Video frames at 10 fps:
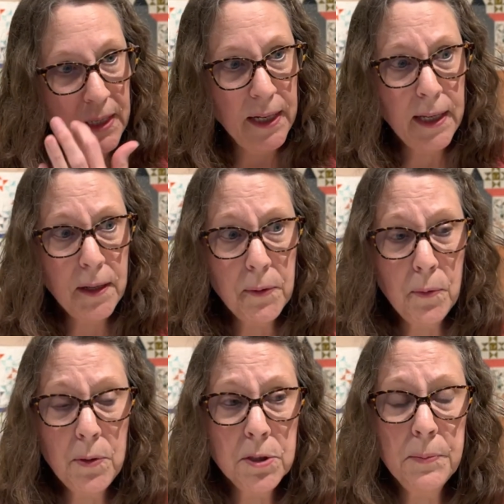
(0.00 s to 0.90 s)
And we
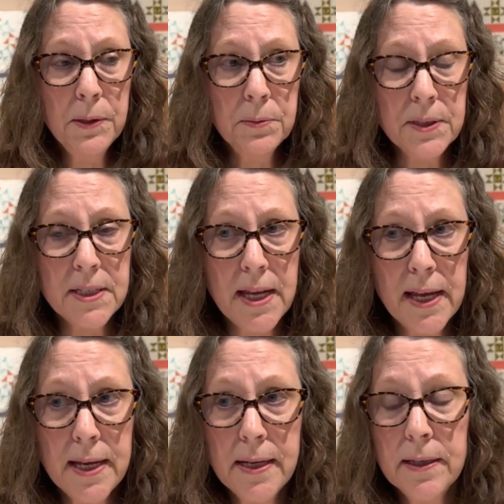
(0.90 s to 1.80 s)
want to be able to
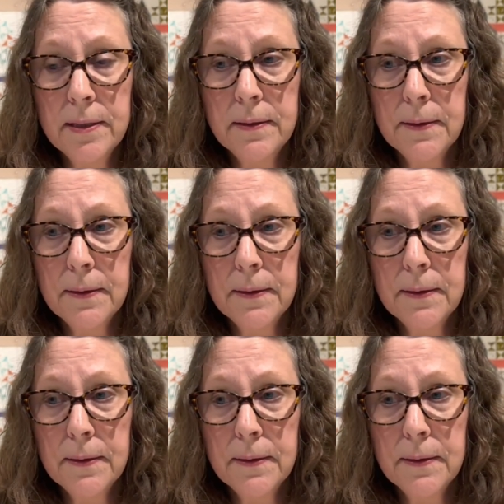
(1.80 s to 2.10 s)
take